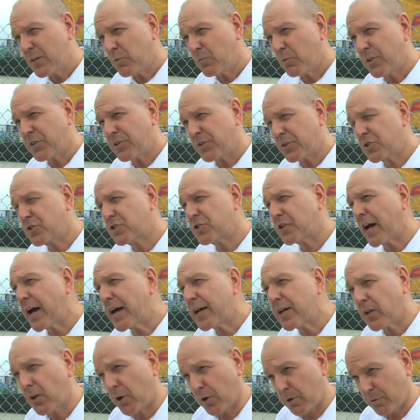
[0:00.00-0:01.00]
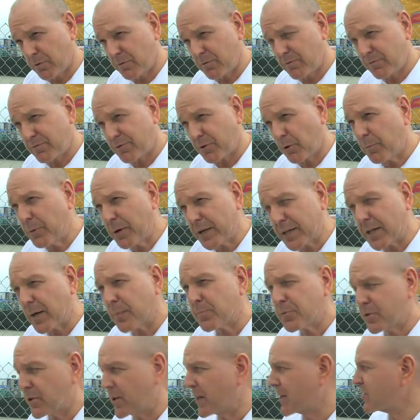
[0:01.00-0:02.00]
with the Cyclone for
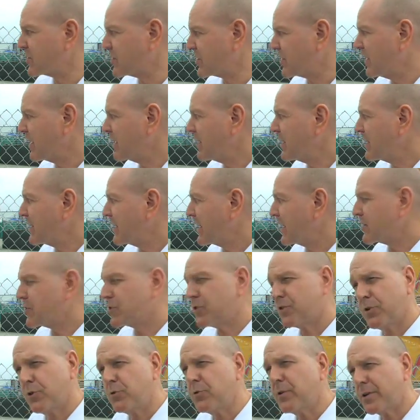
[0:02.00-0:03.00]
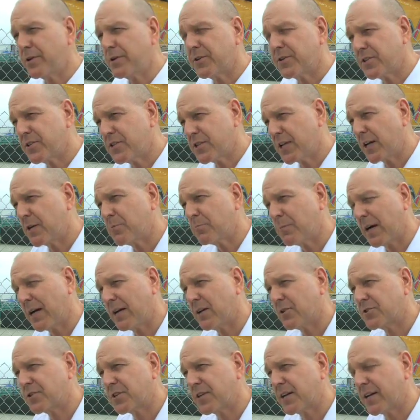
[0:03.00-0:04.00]
pickup trucks at 210
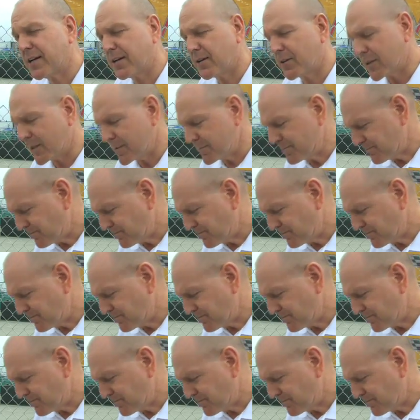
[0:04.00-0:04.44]
miles an hour.